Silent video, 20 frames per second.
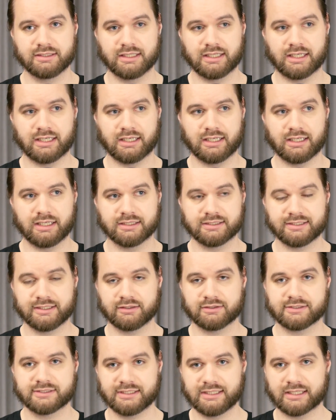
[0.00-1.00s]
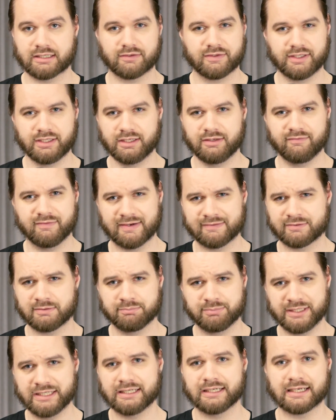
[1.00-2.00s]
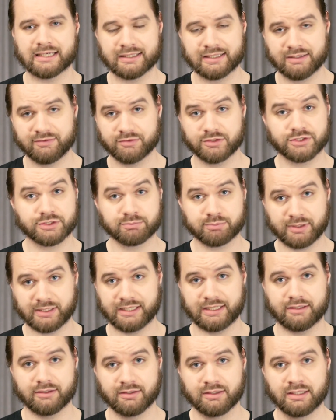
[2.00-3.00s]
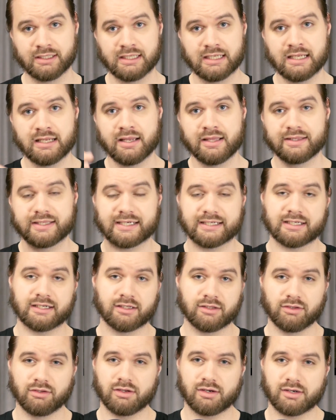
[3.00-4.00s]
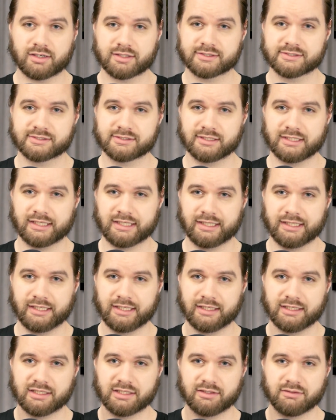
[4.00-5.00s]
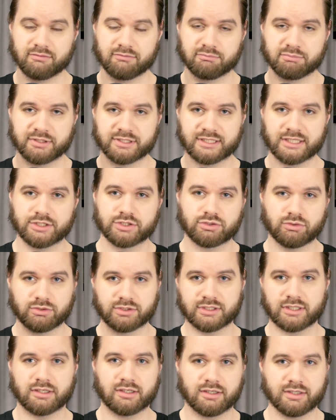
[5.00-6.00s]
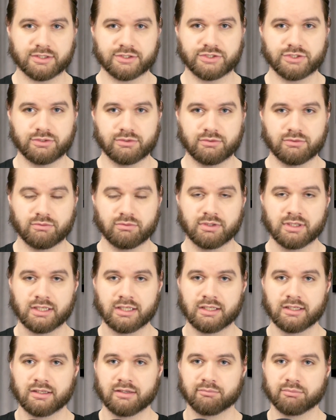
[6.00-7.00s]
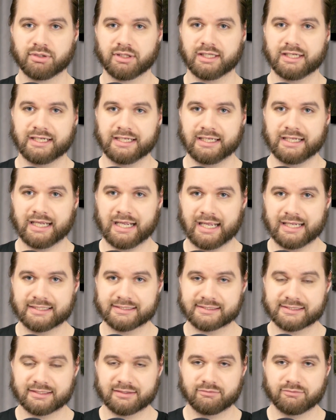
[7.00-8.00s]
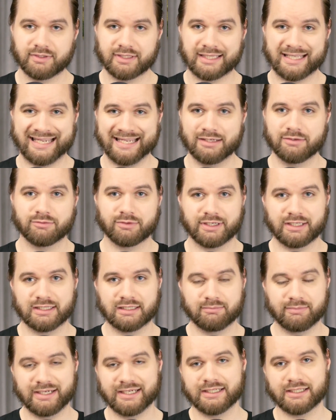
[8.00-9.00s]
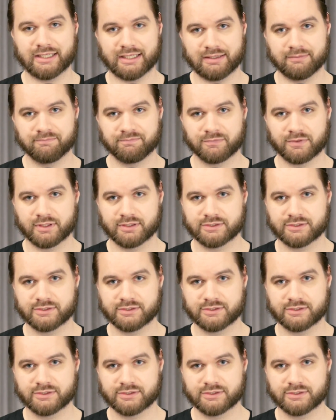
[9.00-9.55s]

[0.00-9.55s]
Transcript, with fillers: DLC, I don't think you even have to beat it. I think if you just play it, that unlocks a potential dog to play as with Henry in the main game.